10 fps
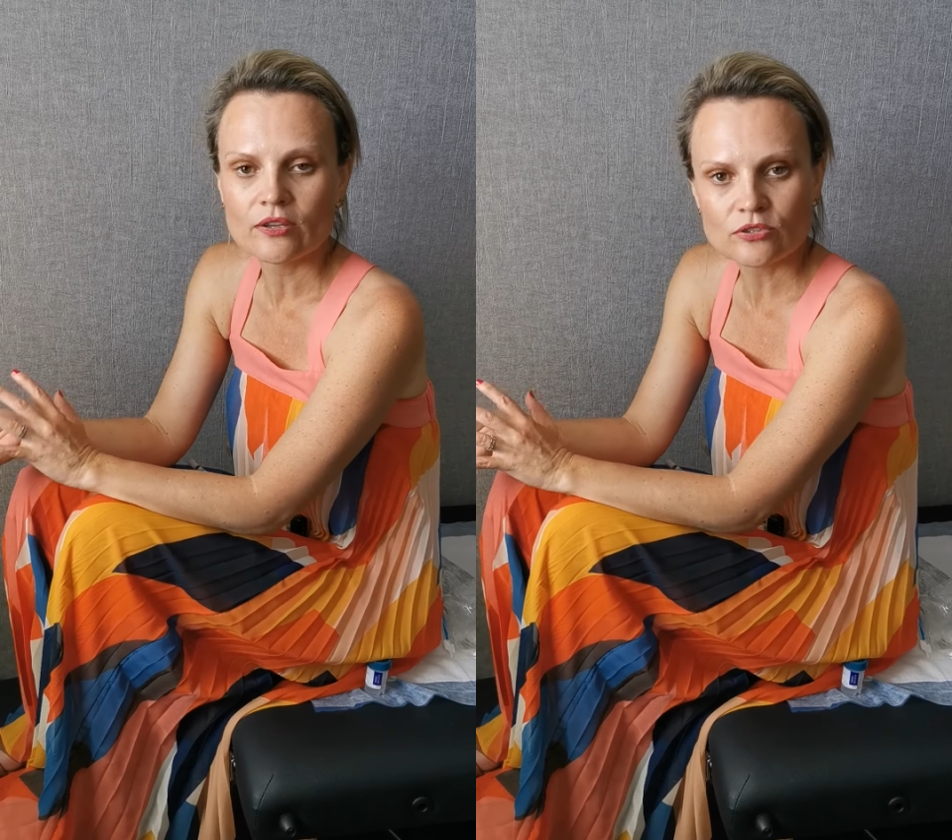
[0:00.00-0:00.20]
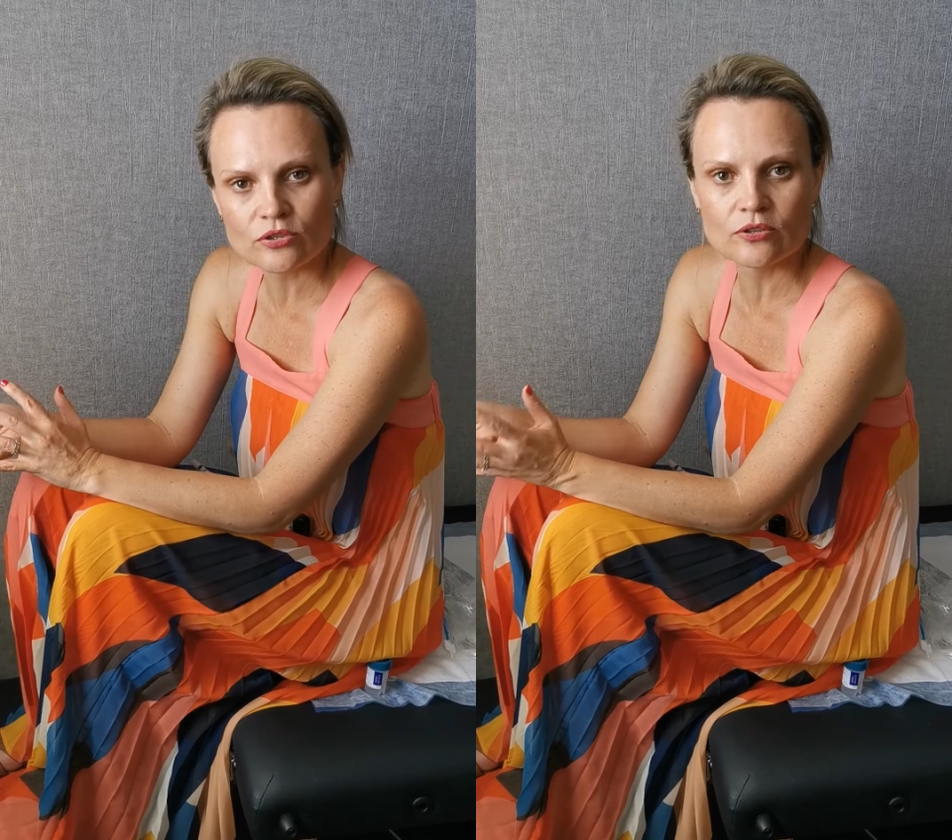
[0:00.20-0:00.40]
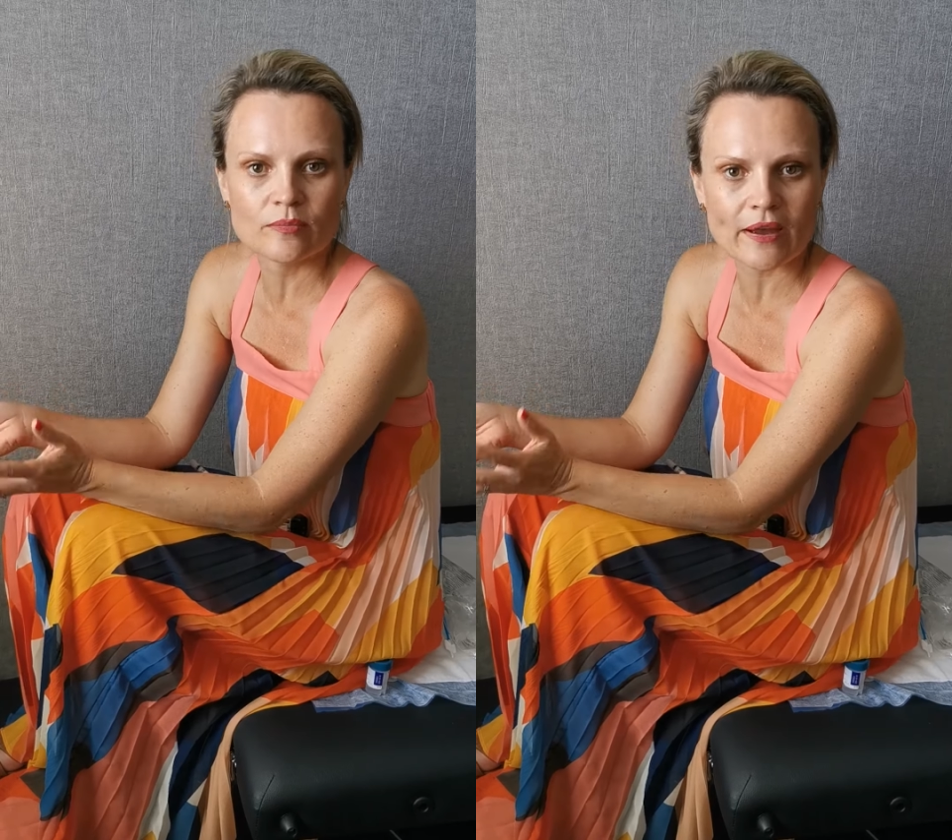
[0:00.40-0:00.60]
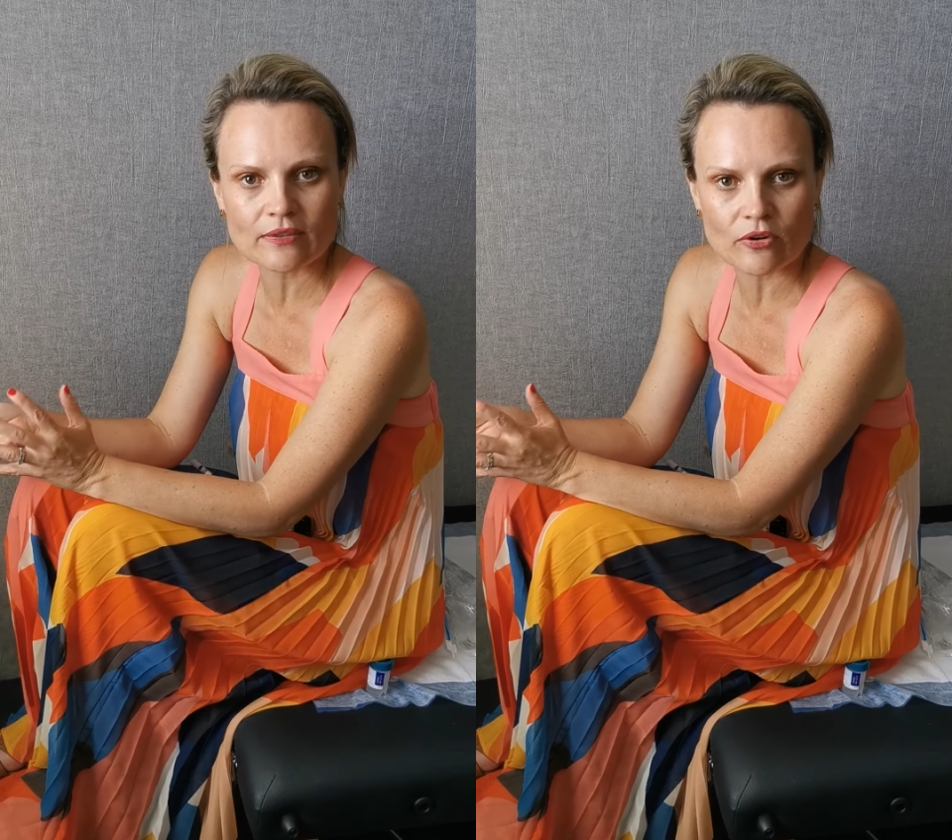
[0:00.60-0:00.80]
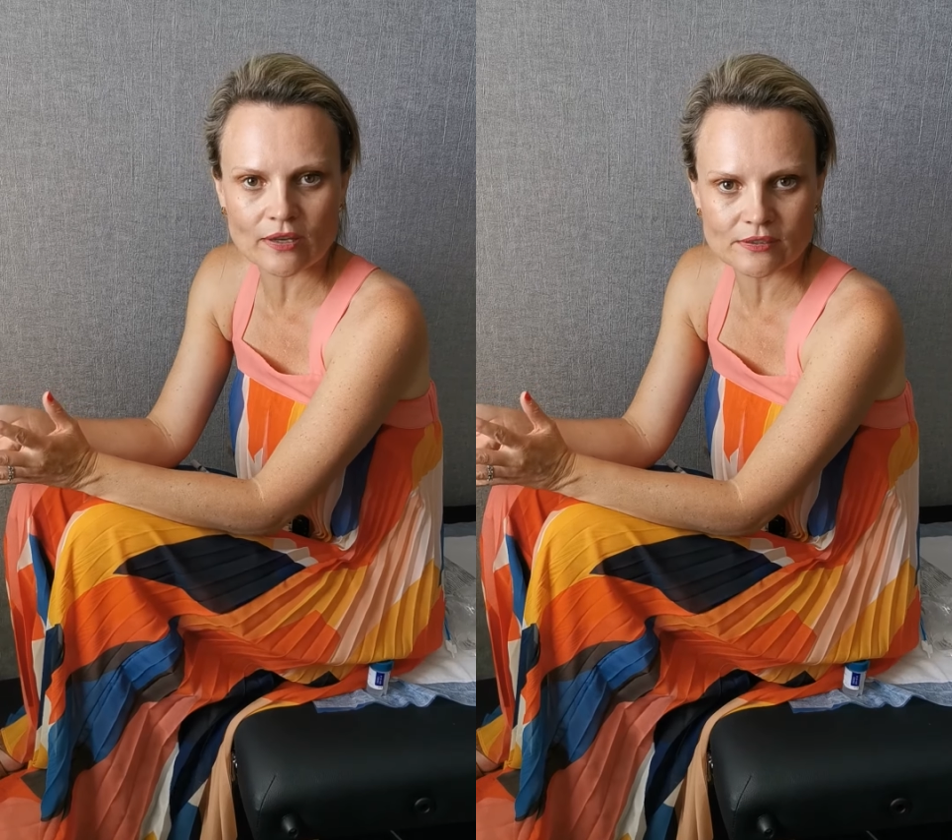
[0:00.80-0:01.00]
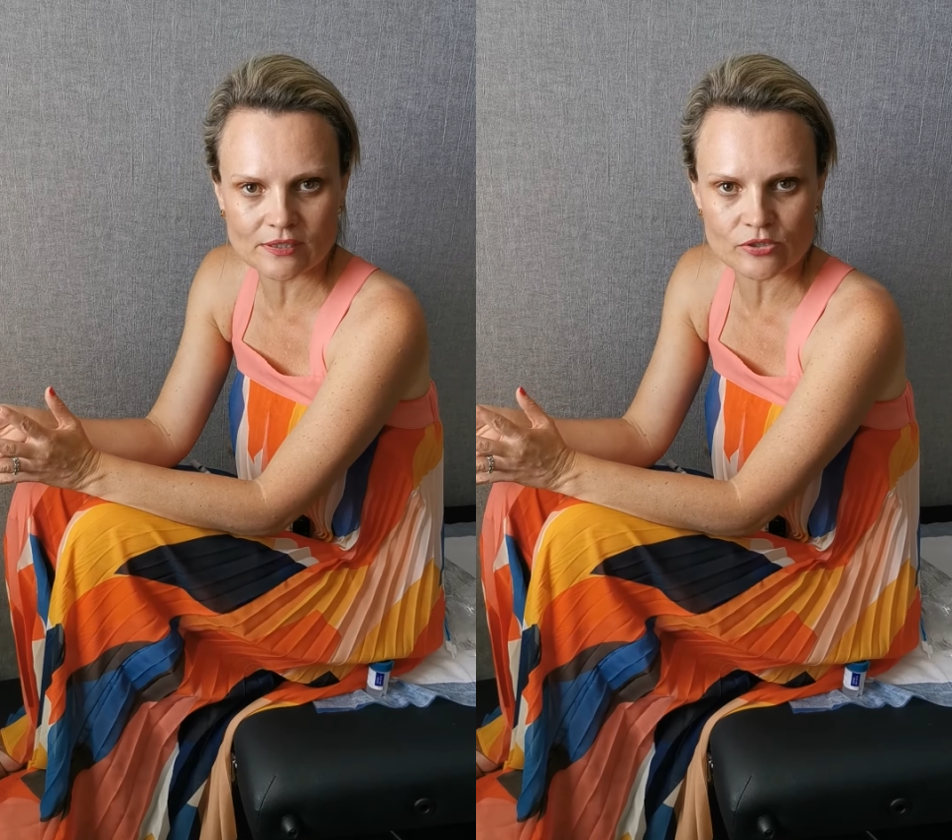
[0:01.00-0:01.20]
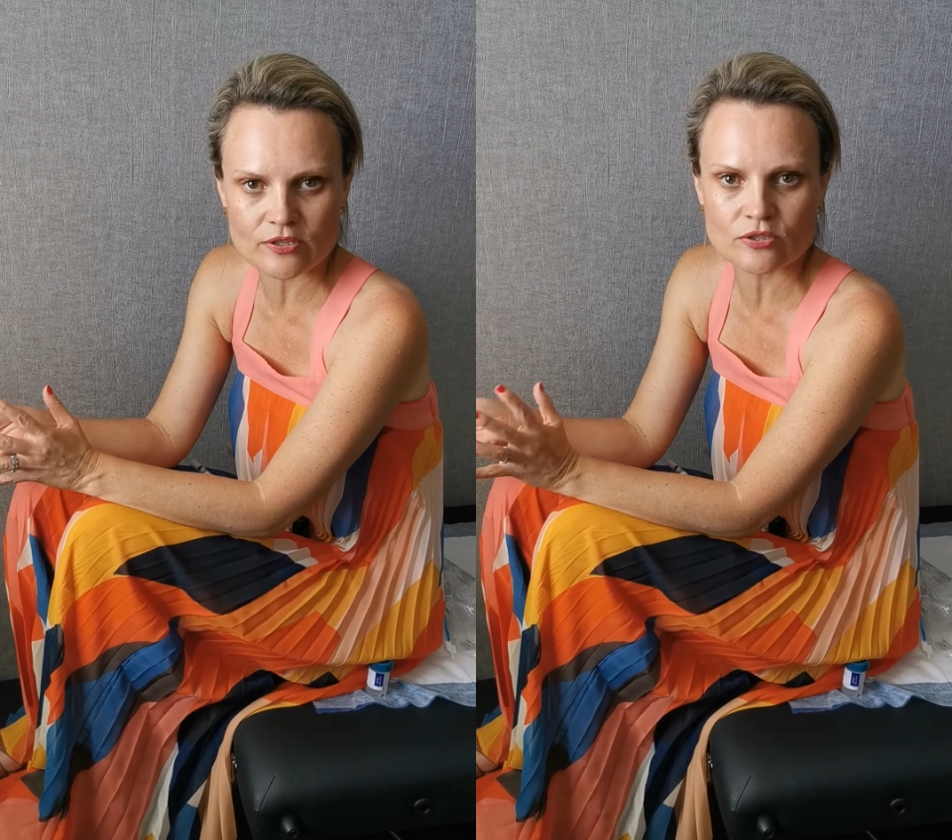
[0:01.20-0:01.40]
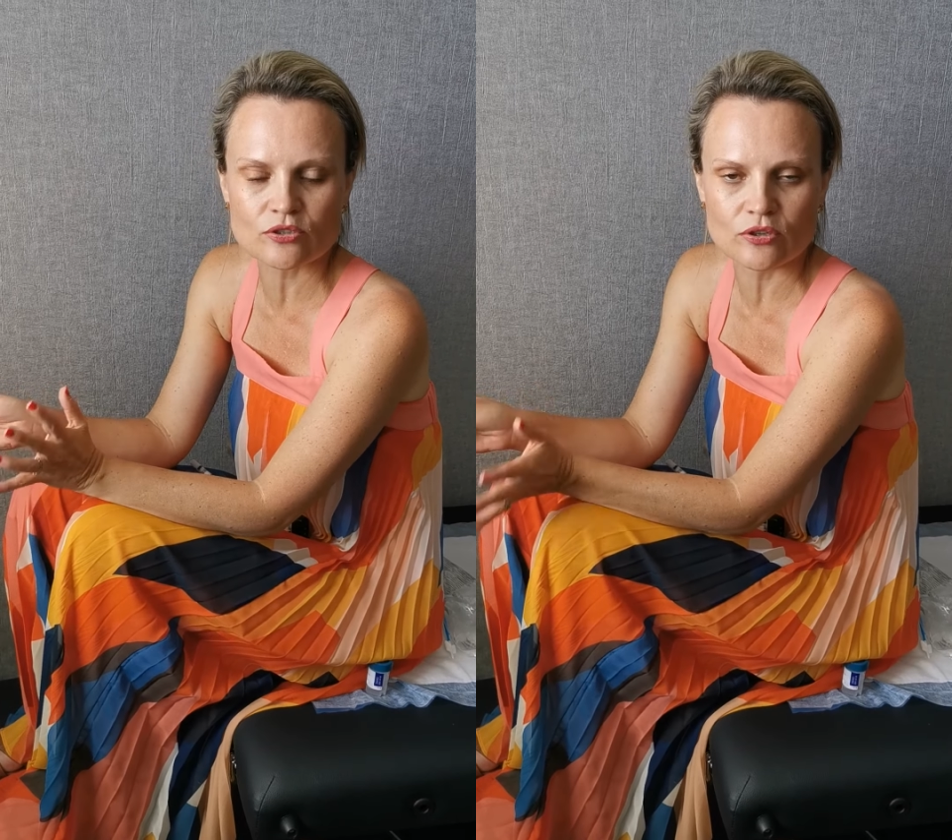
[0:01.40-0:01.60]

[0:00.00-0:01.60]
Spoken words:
to make the right decisions,